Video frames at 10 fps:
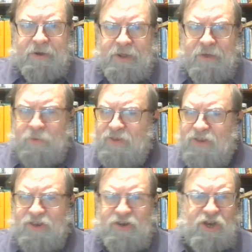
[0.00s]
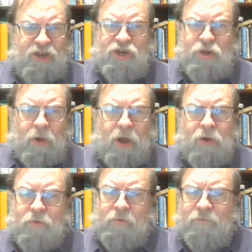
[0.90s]
it was just too
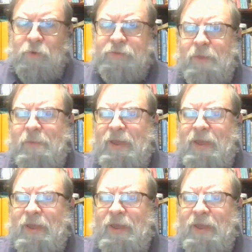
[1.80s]
awkward for them,